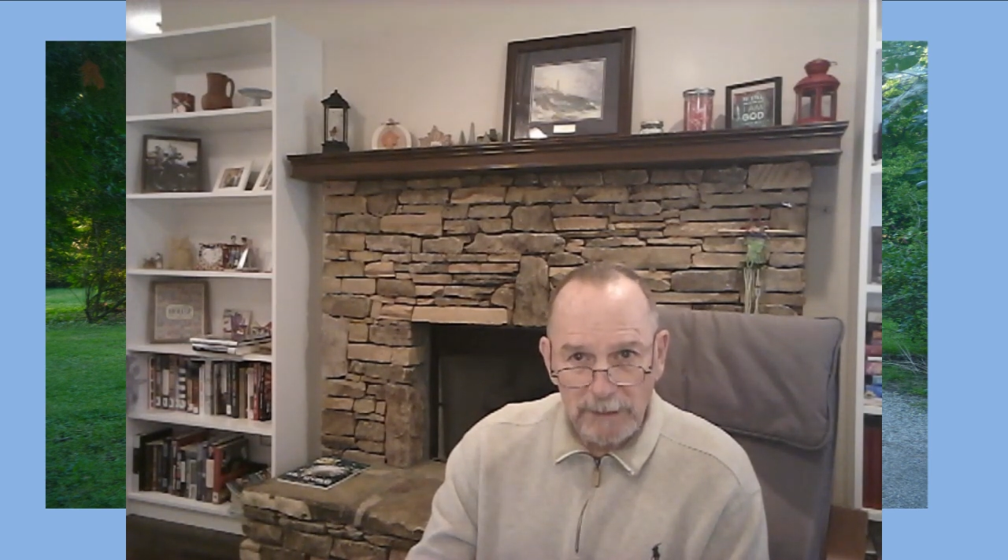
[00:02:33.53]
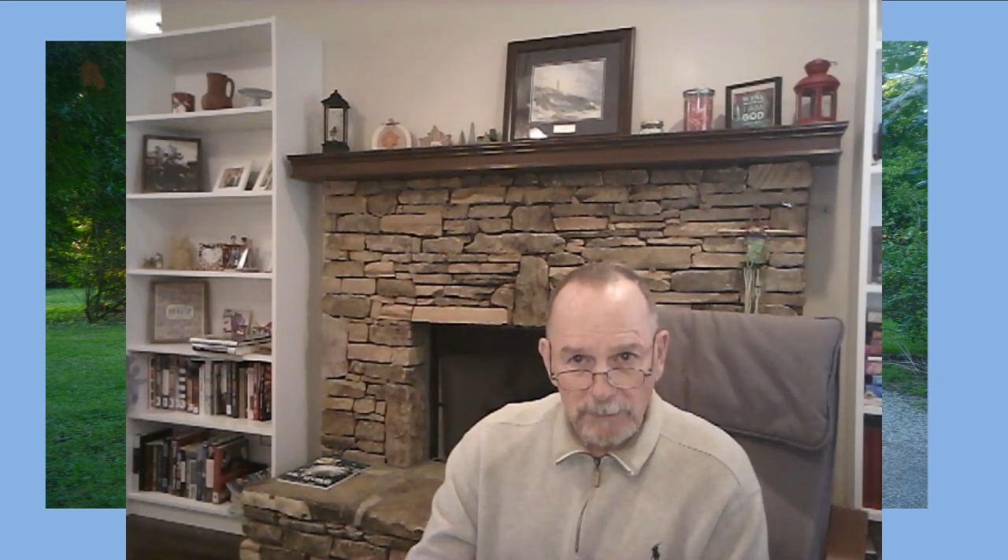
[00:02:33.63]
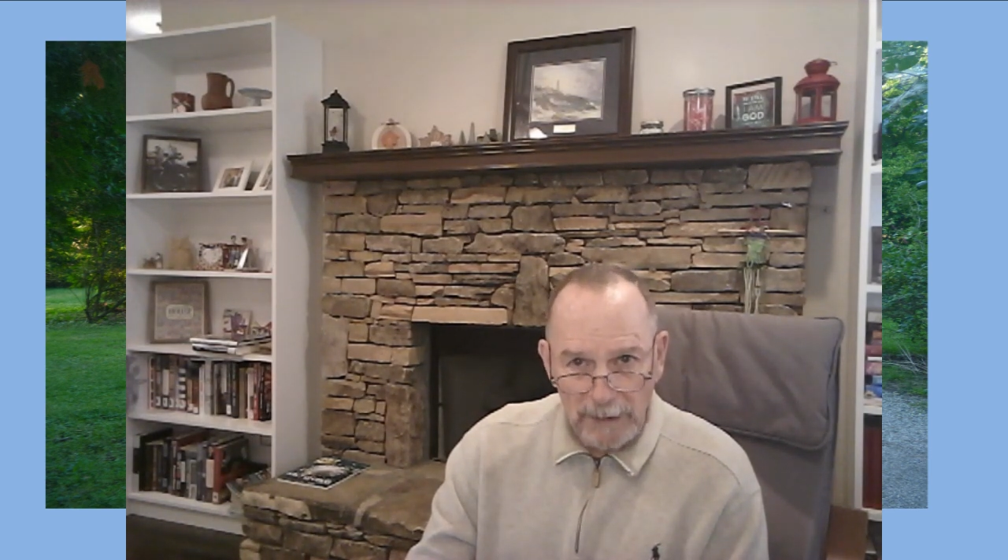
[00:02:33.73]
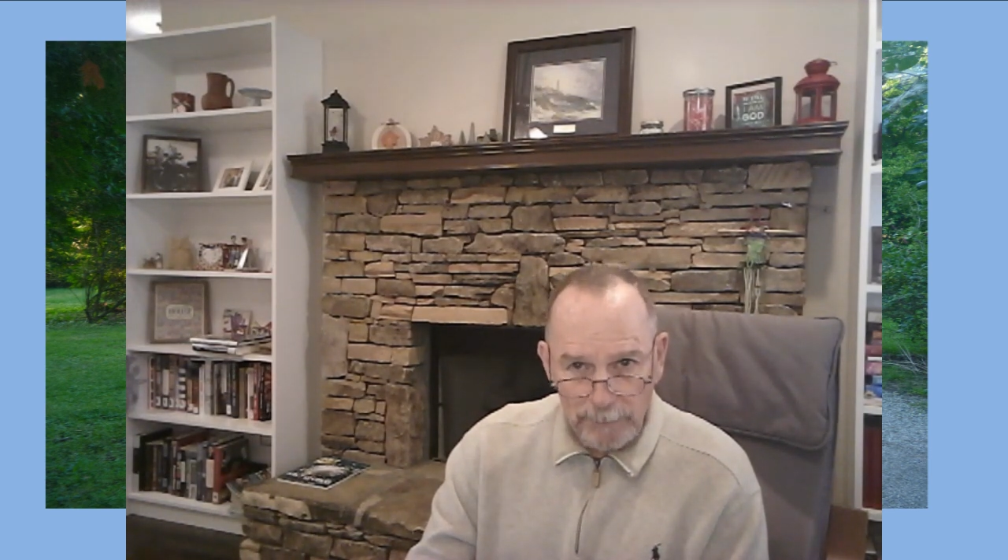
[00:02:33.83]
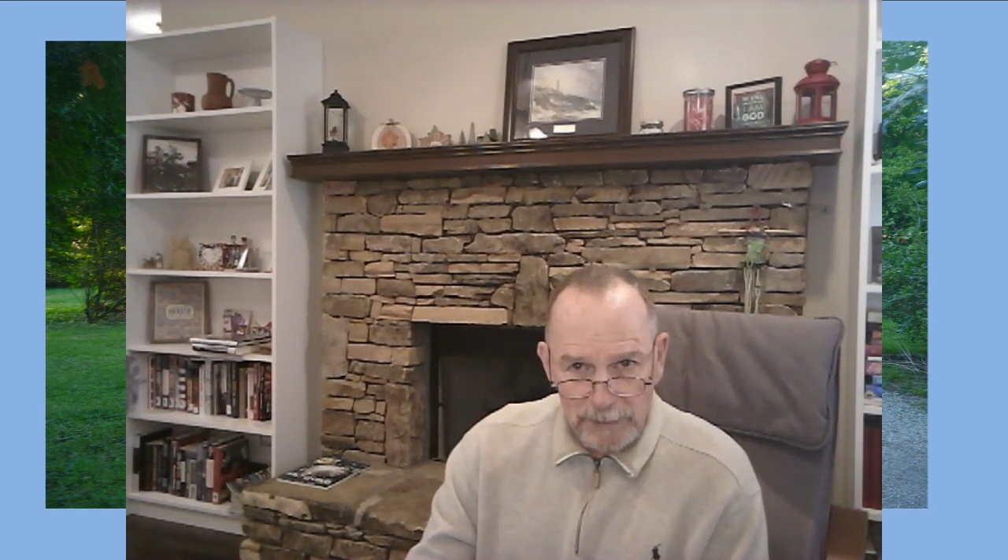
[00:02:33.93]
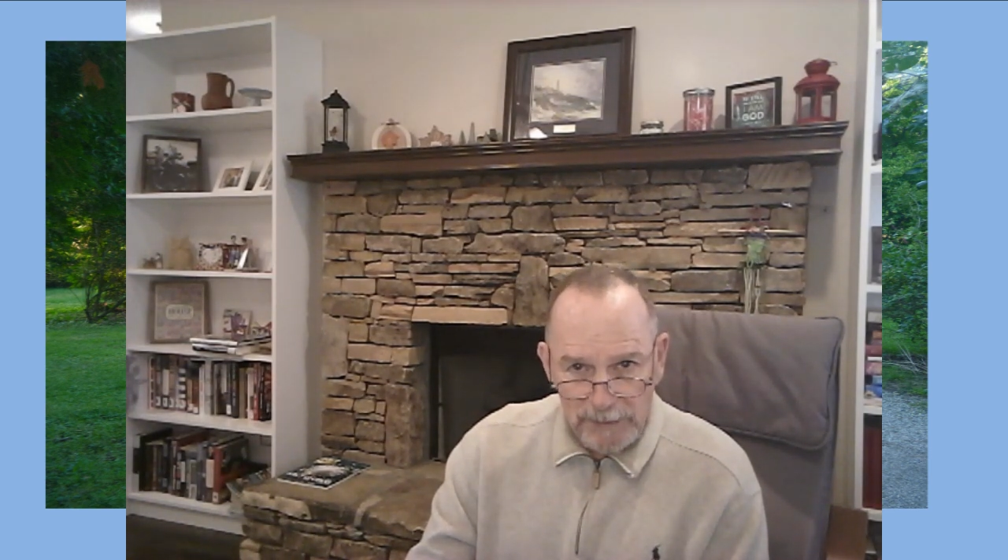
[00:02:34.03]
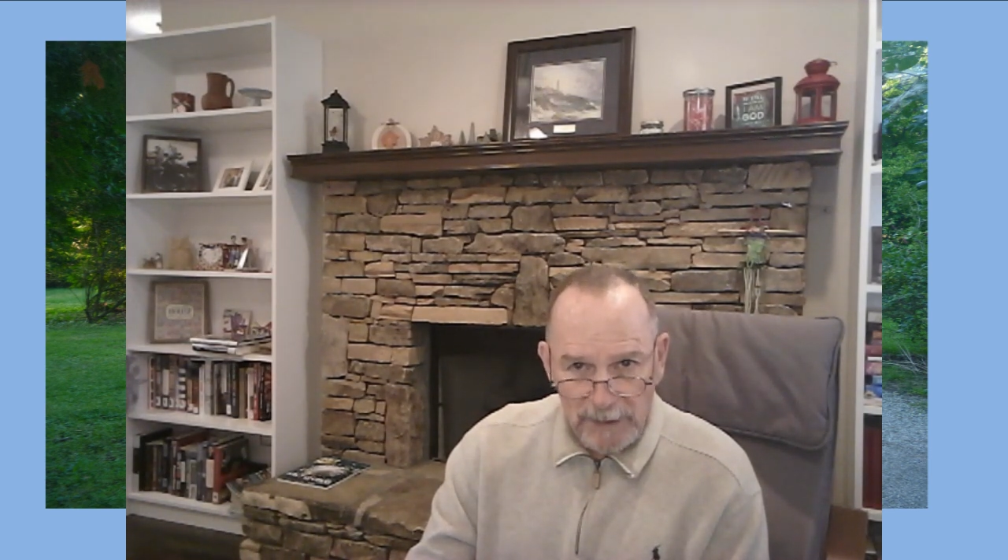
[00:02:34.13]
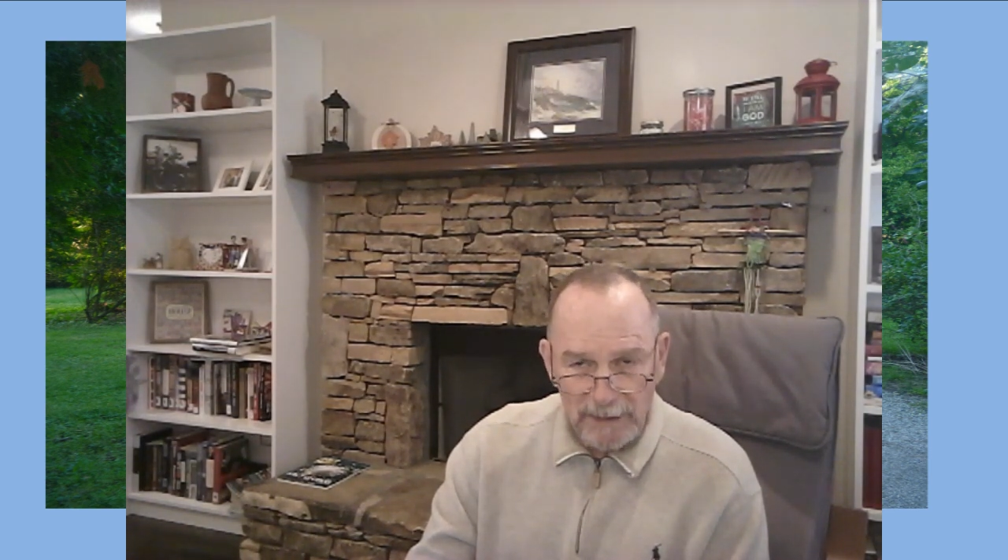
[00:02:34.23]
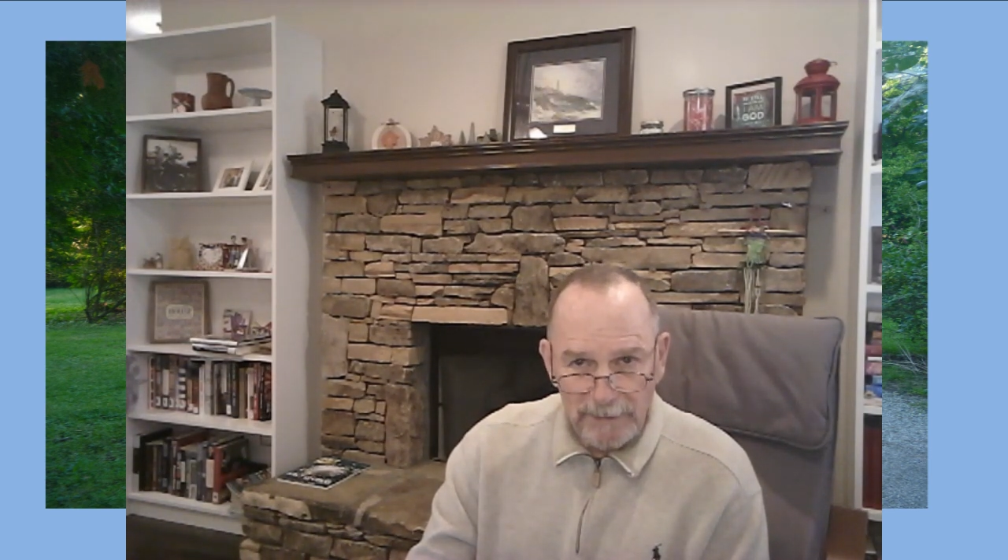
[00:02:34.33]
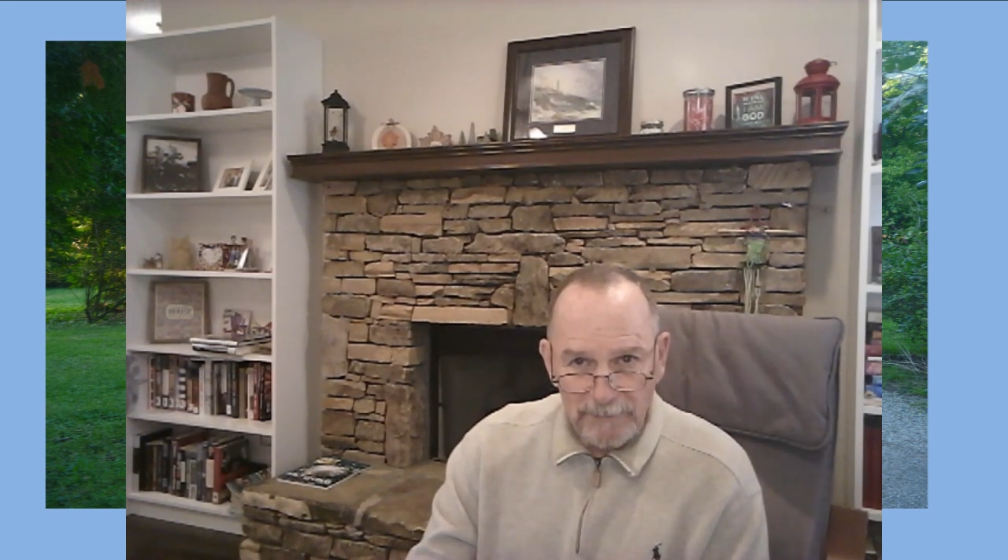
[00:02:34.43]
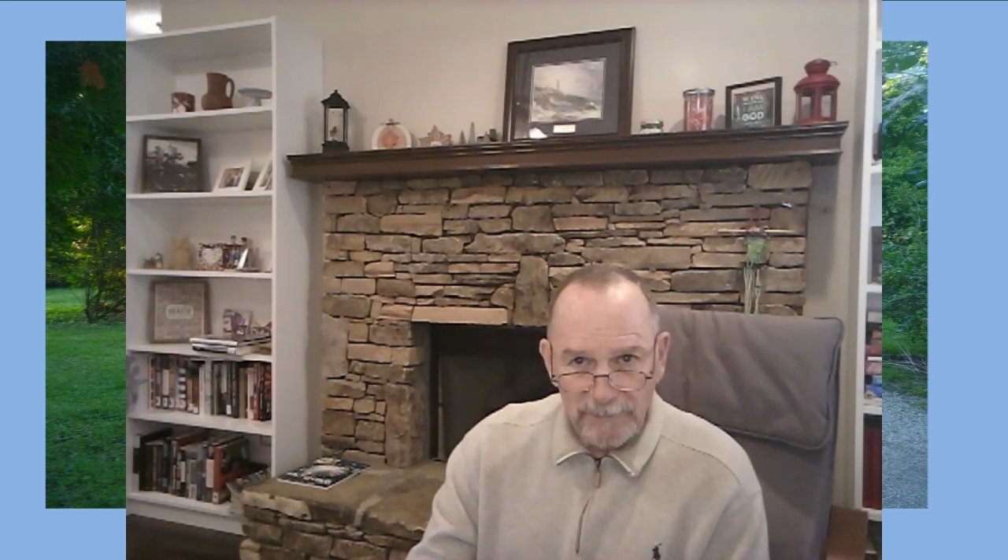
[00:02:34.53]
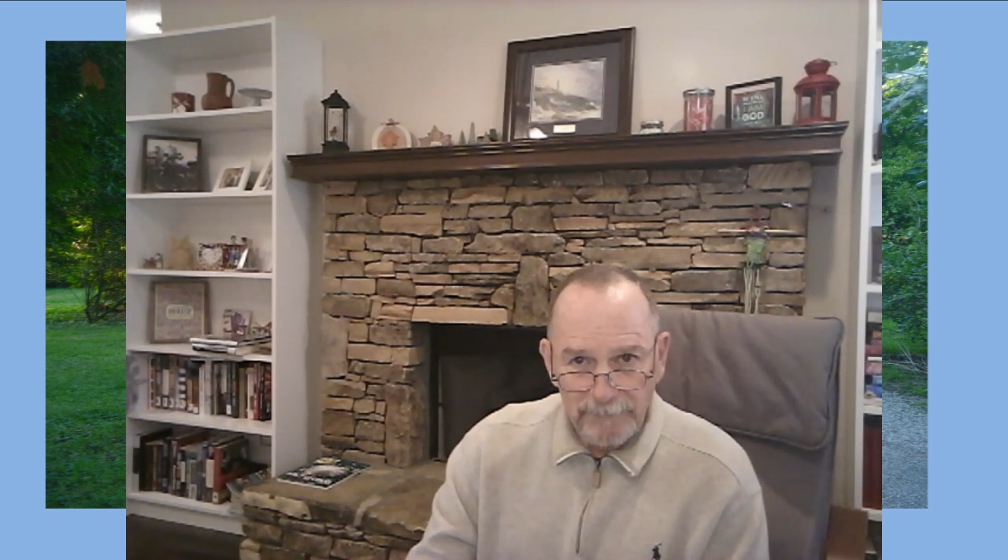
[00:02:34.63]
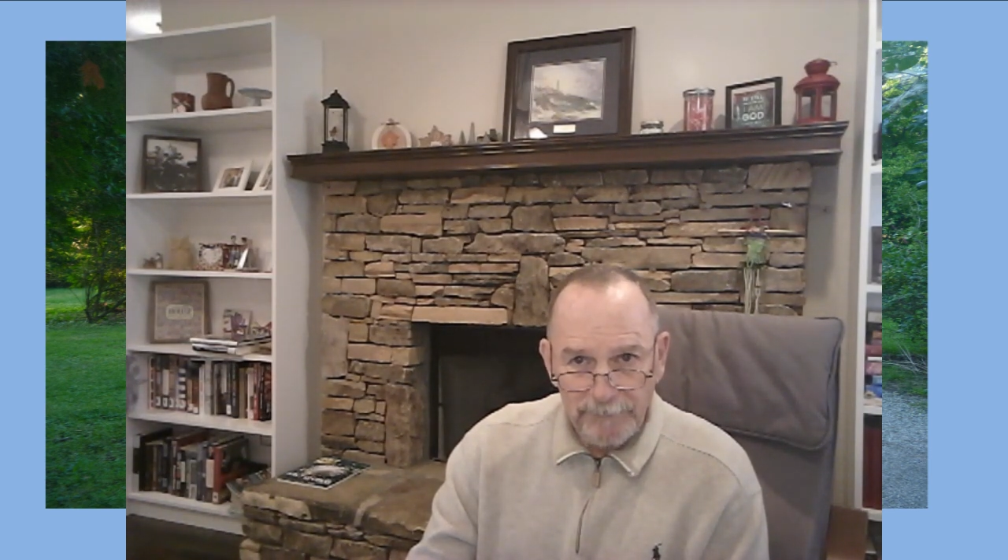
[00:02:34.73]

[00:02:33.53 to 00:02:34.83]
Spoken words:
a representative.